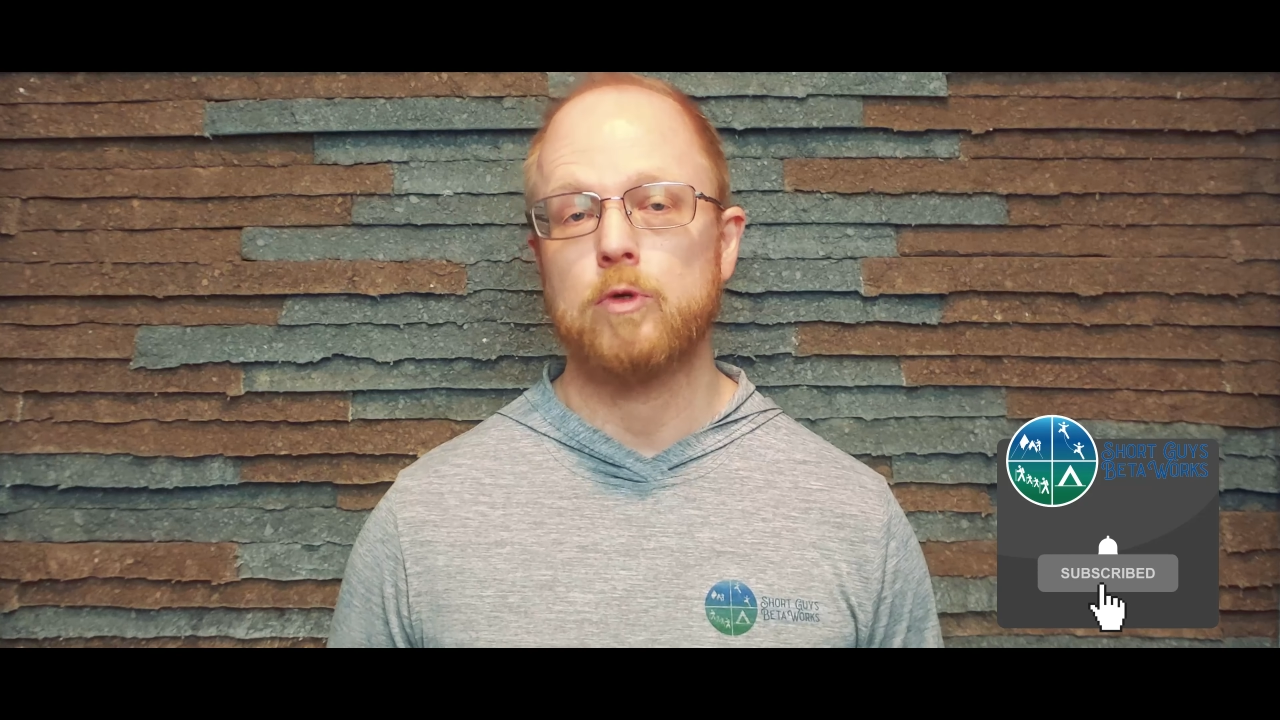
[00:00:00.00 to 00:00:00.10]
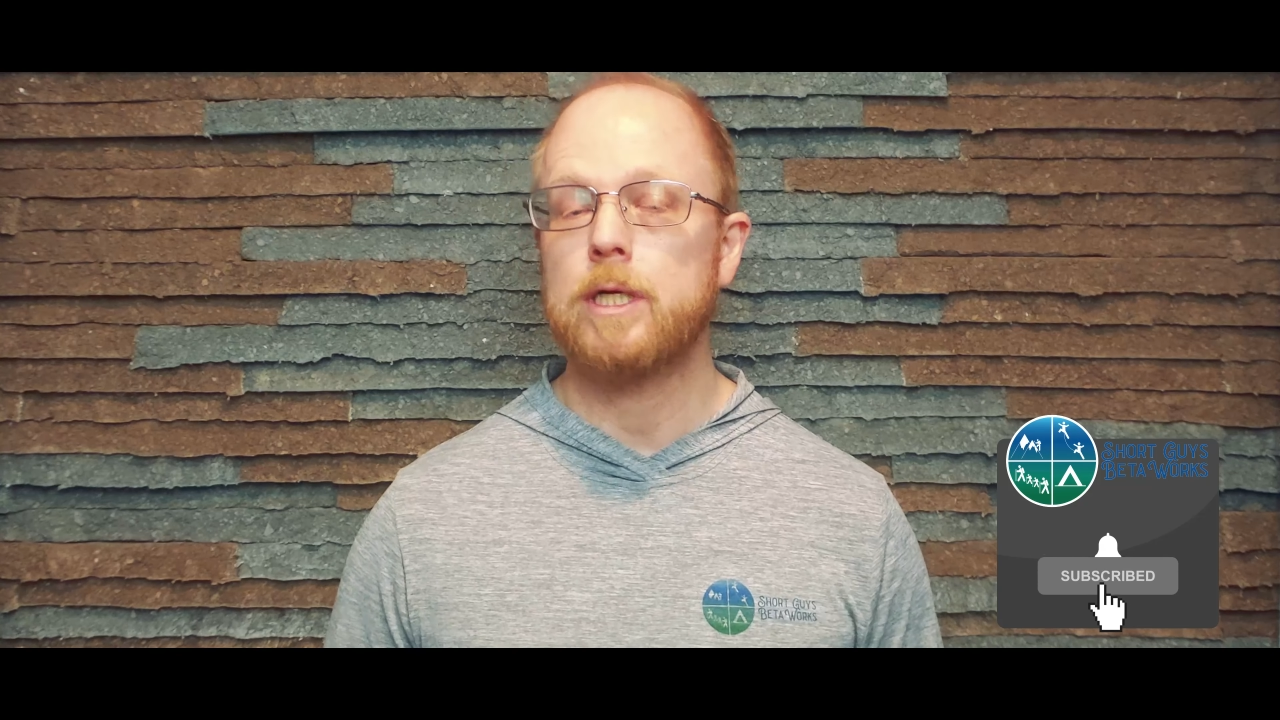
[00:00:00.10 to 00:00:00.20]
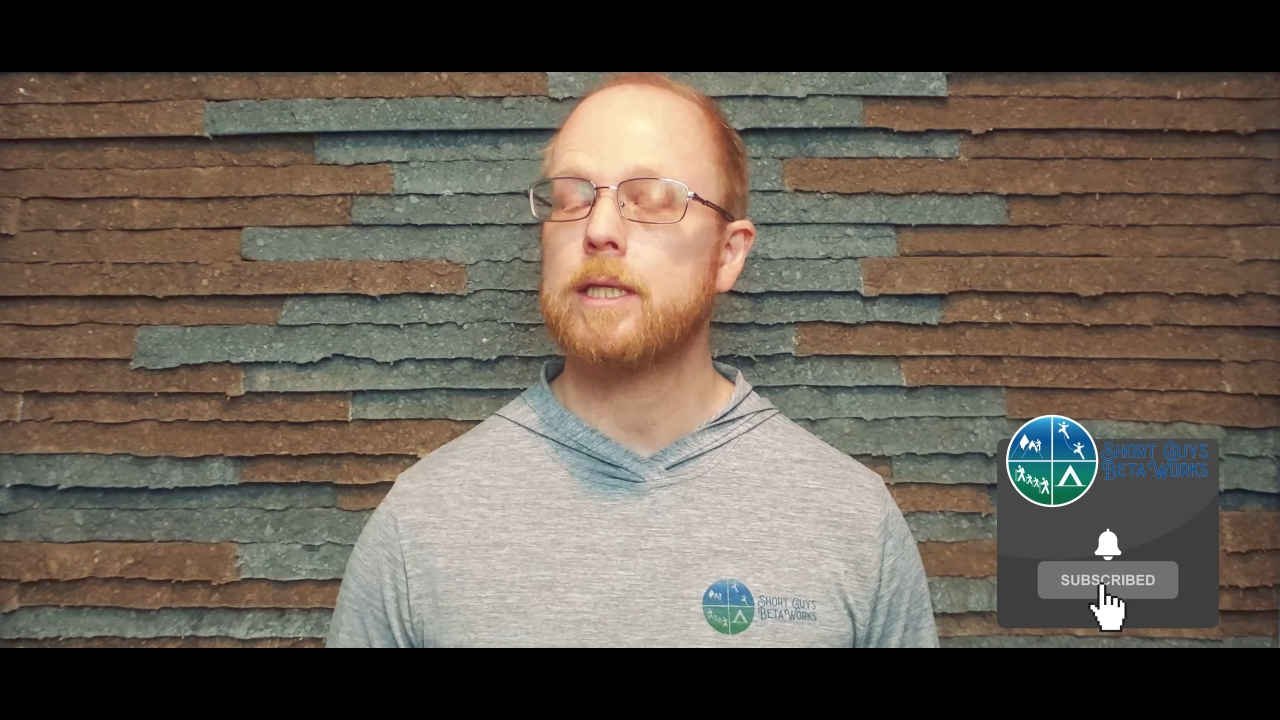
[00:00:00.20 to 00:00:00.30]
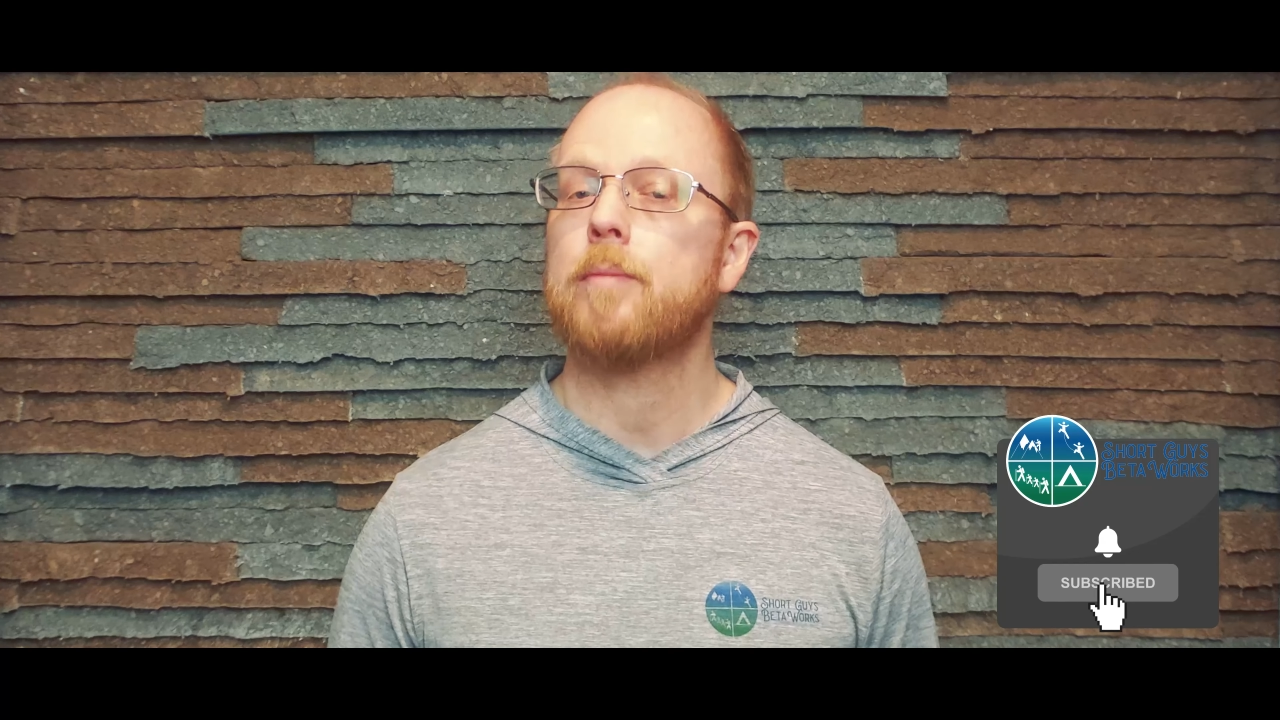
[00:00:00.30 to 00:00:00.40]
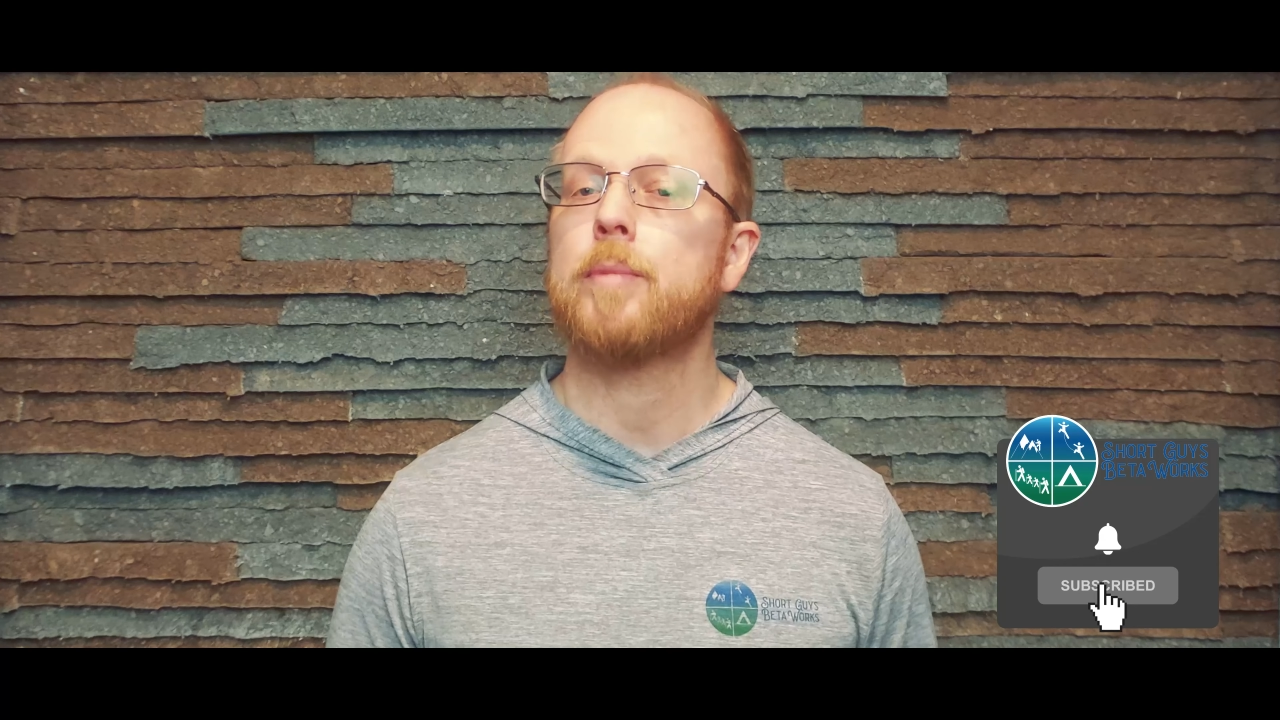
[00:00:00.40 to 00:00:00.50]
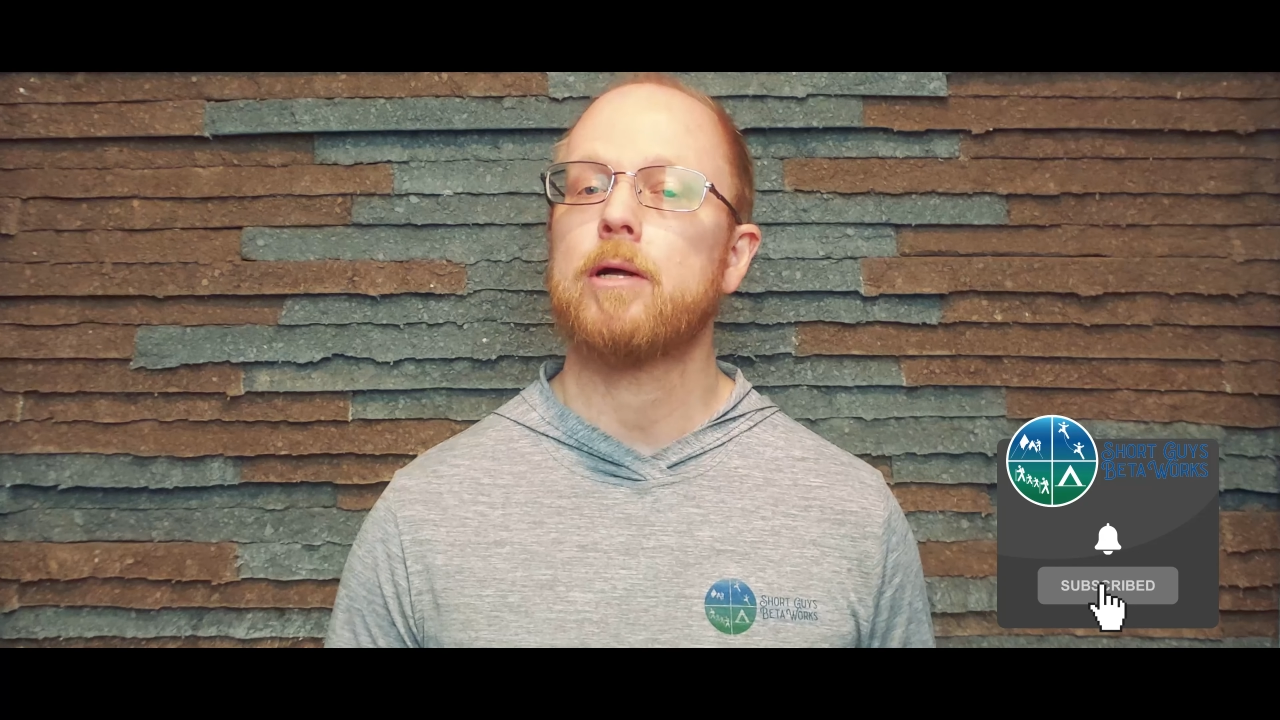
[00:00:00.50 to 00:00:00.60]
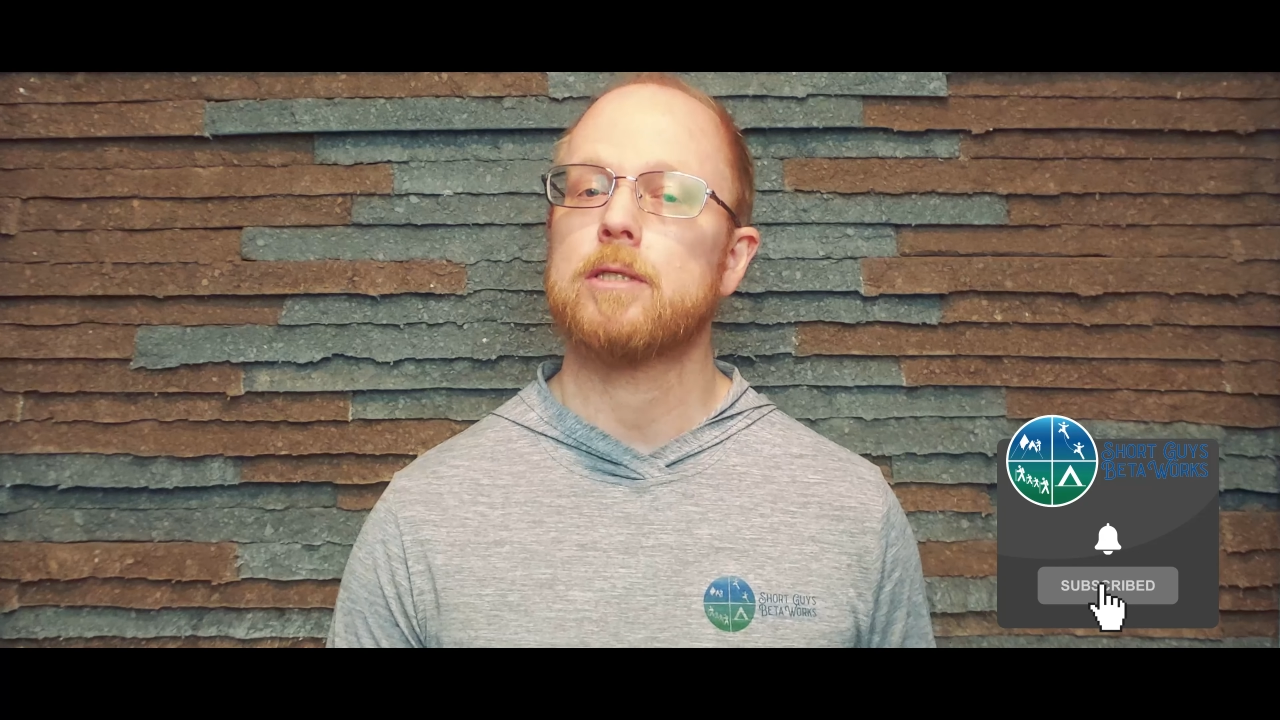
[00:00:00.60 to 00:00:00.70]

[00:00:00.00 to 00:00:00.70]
ring that bell,